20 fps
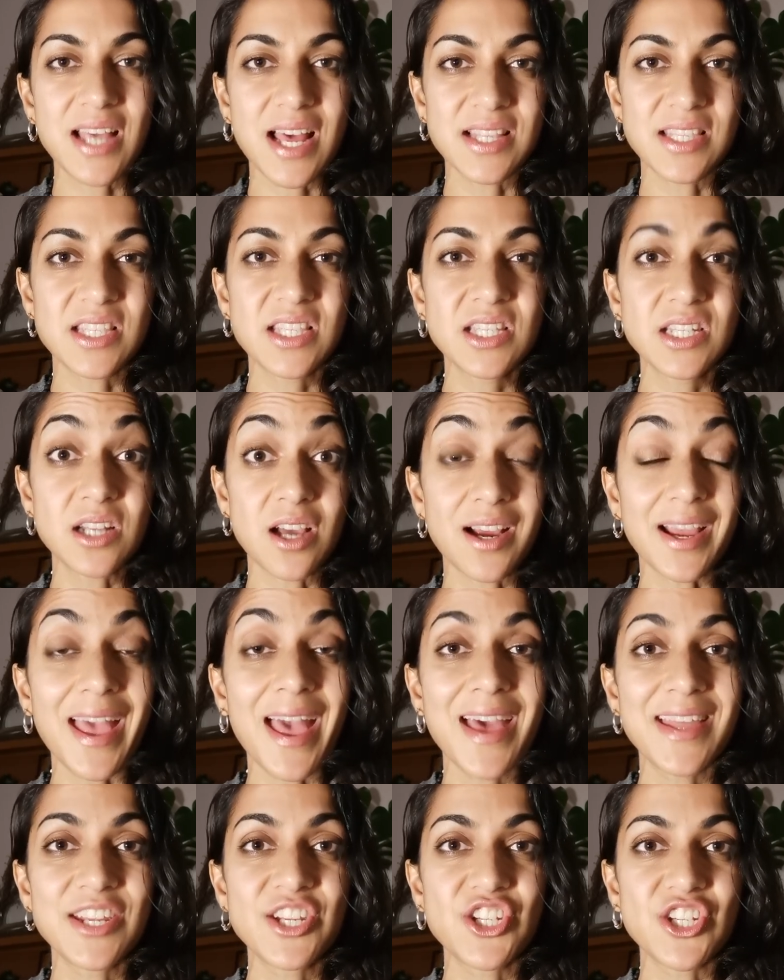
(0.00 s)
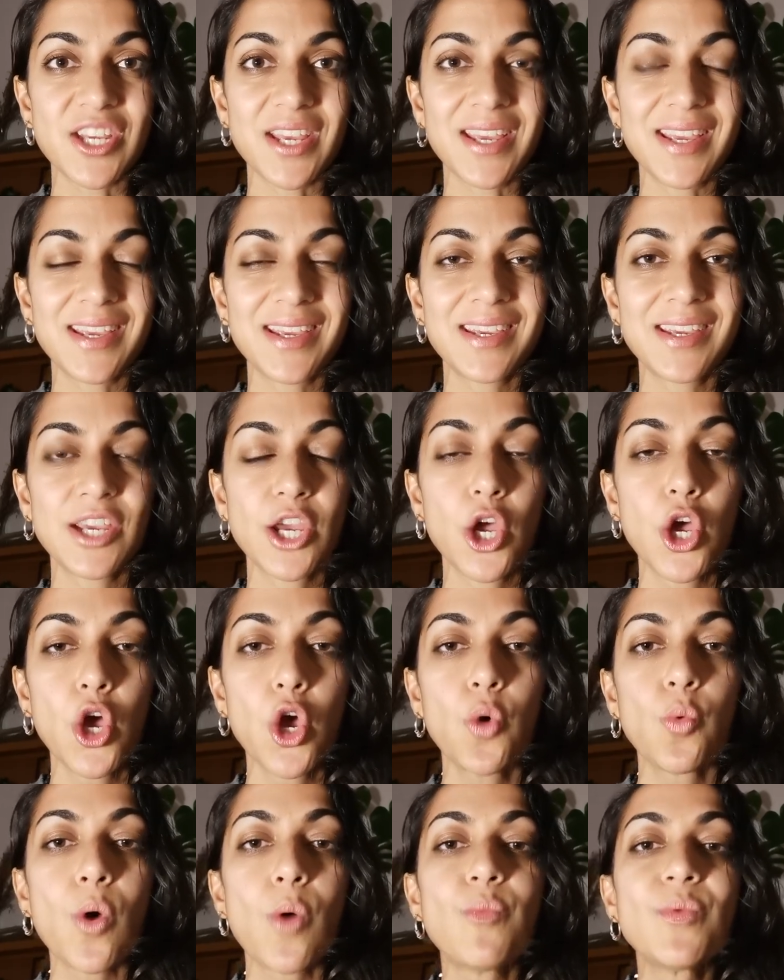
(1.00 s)
that stuck energy,
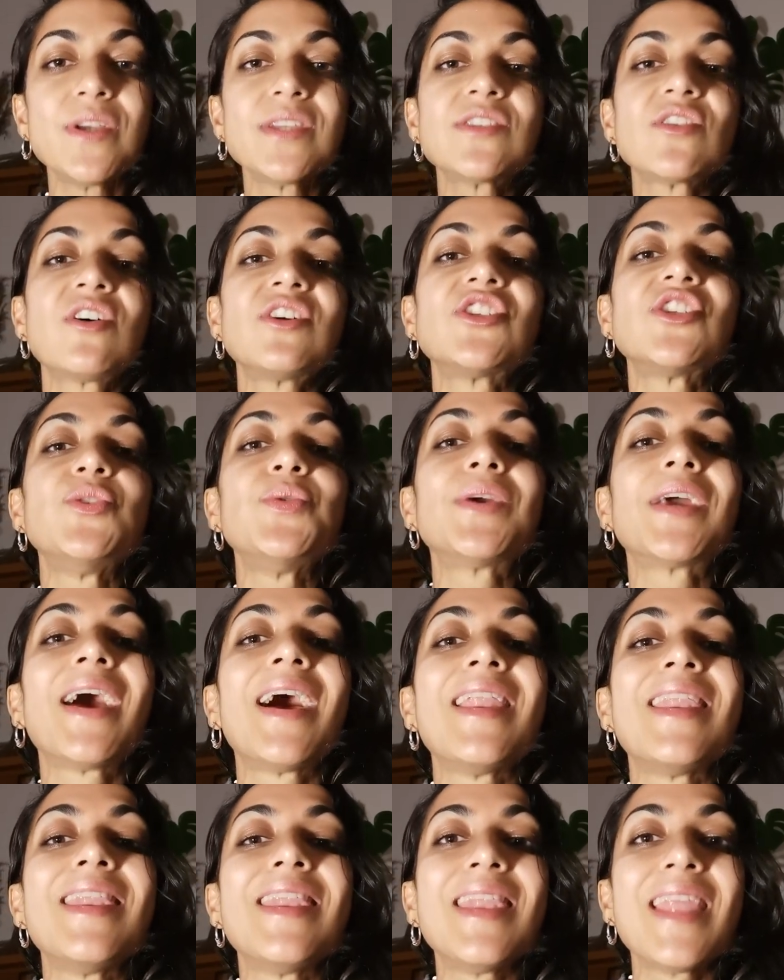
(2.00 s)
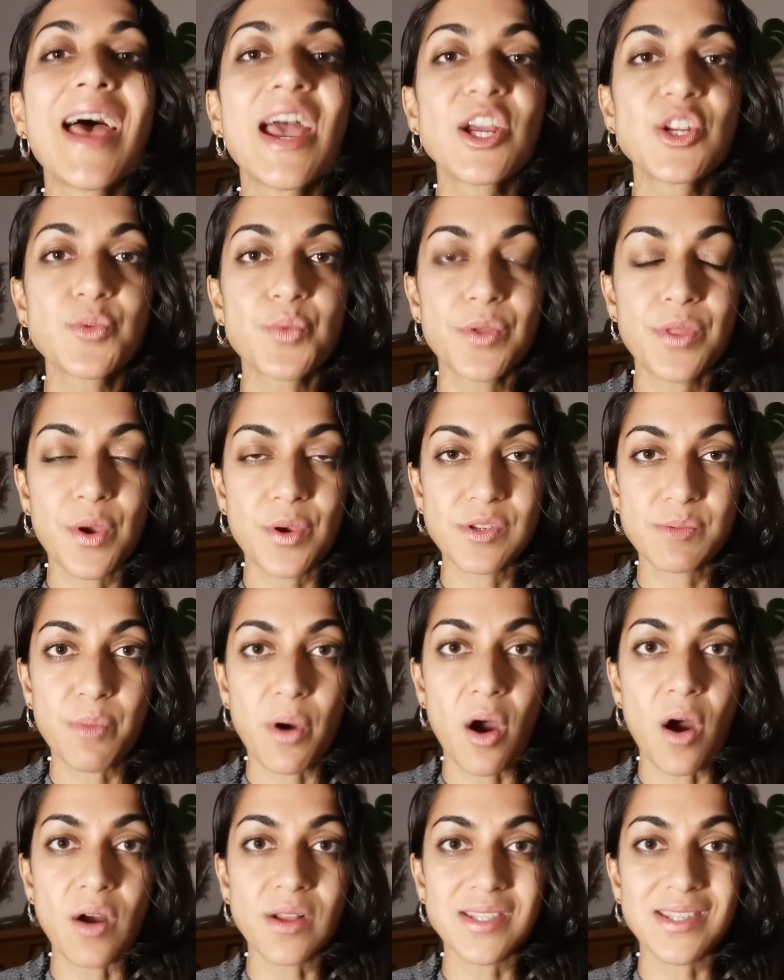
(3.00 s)
when we start to connect with those
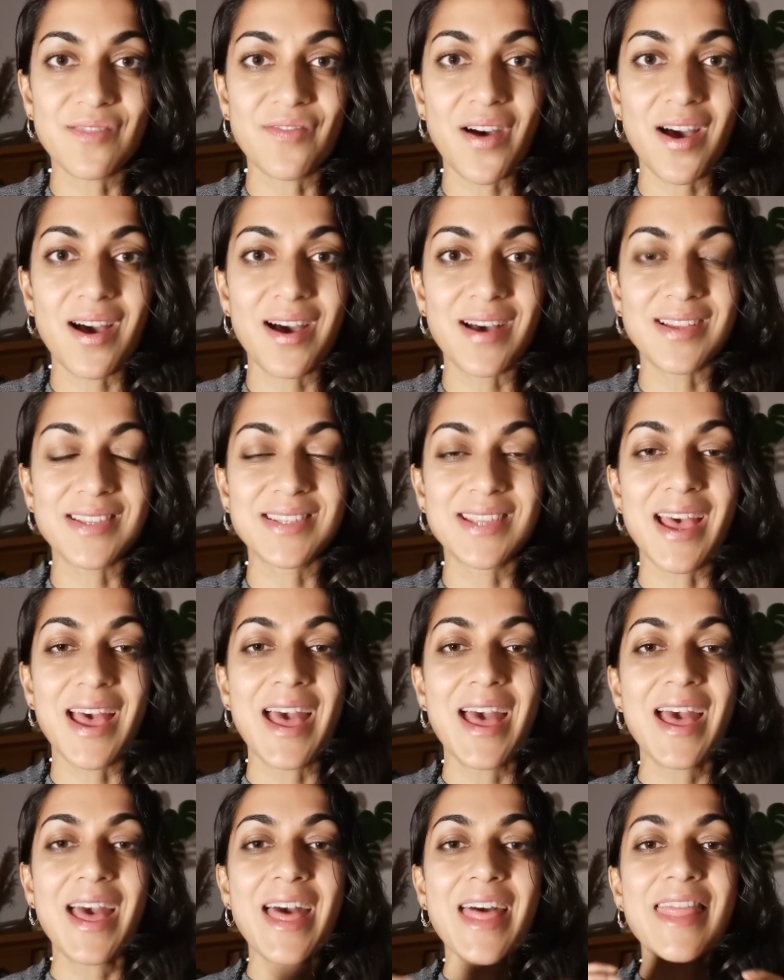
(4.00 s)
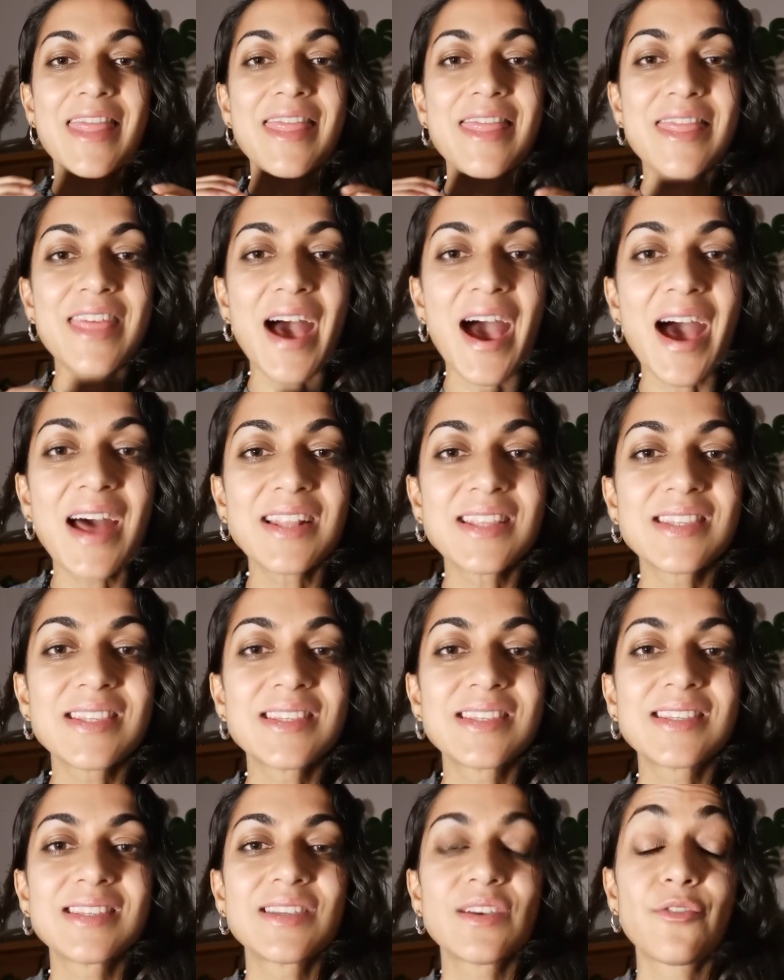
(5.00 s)
parts of us,
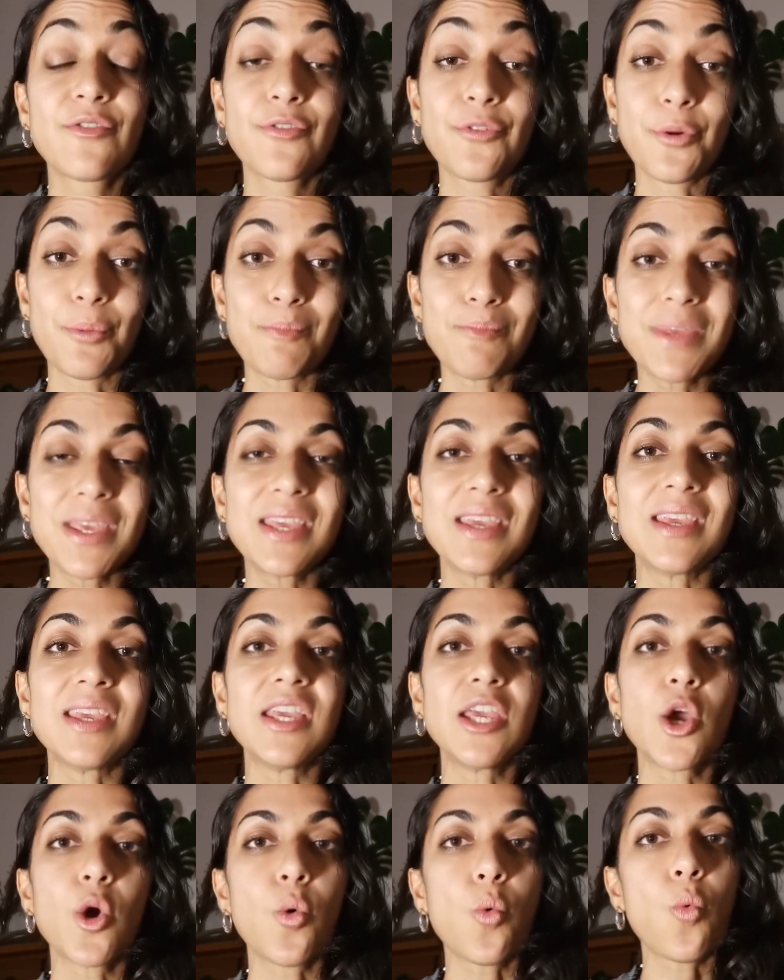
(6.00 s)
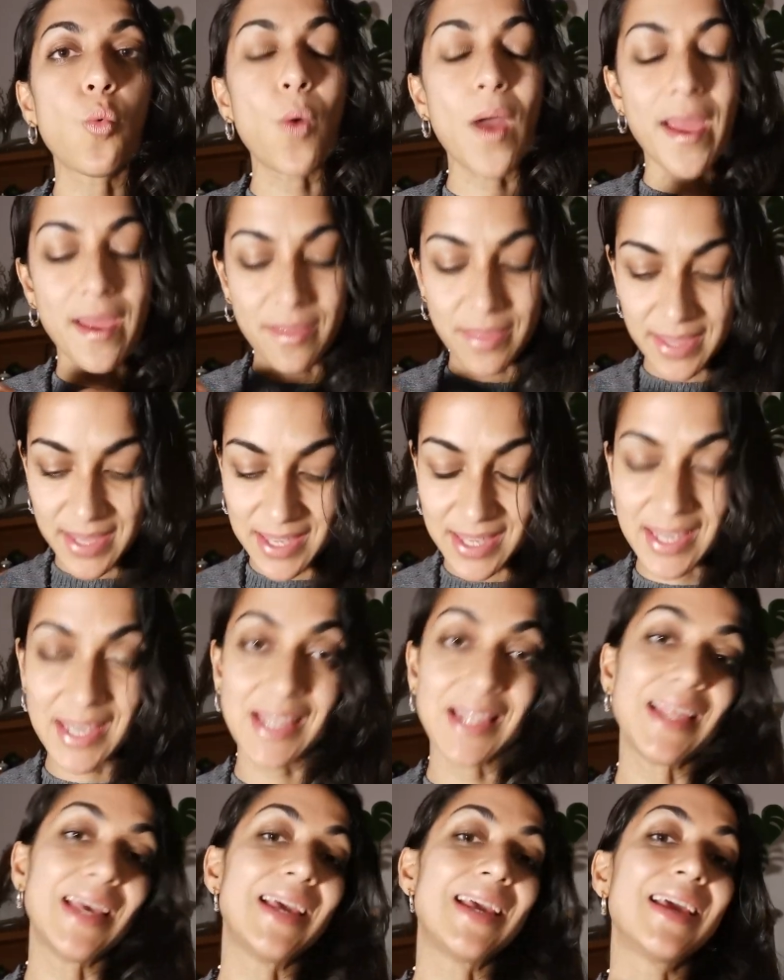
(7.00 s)
that's, for me, where the
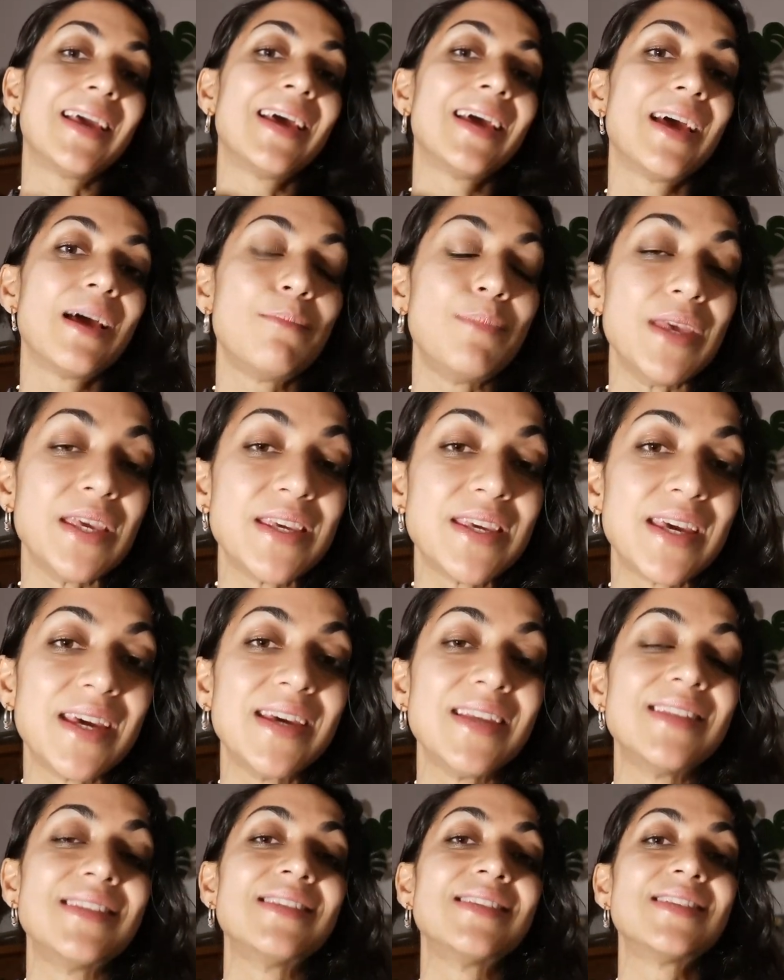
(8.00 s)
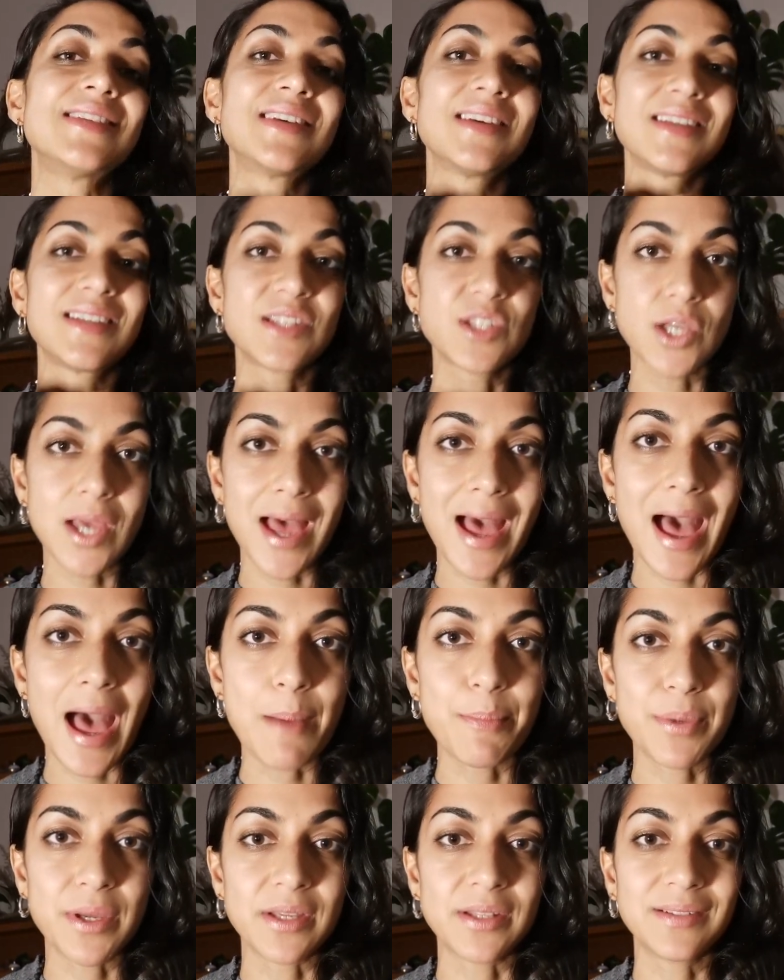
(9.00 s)
healing begins to
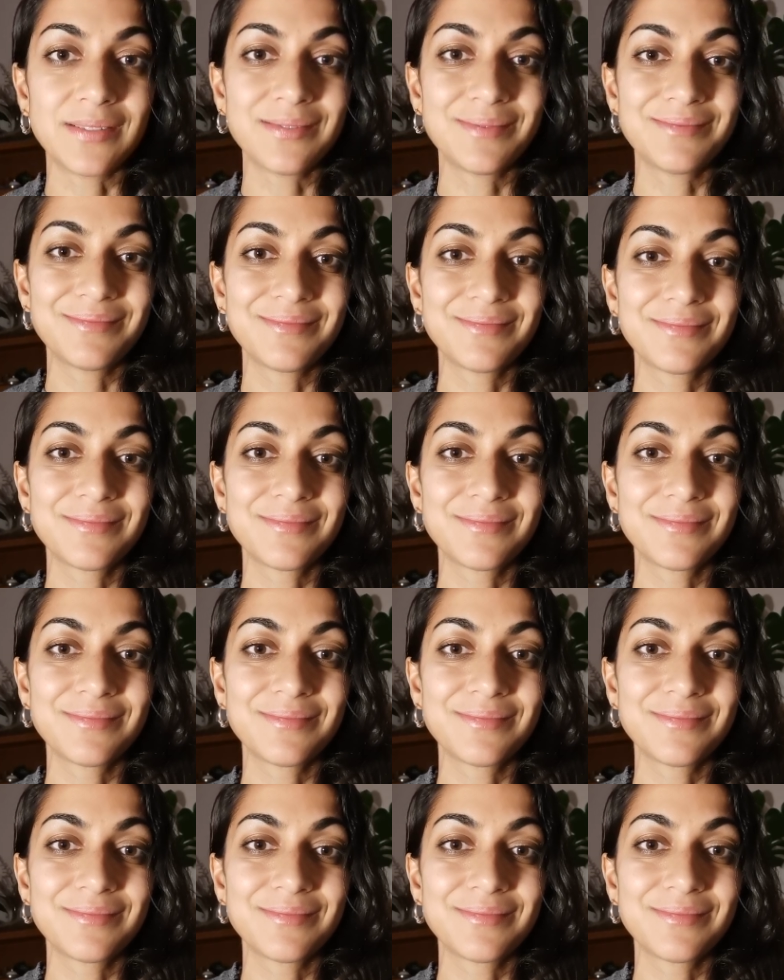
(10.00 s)
happen.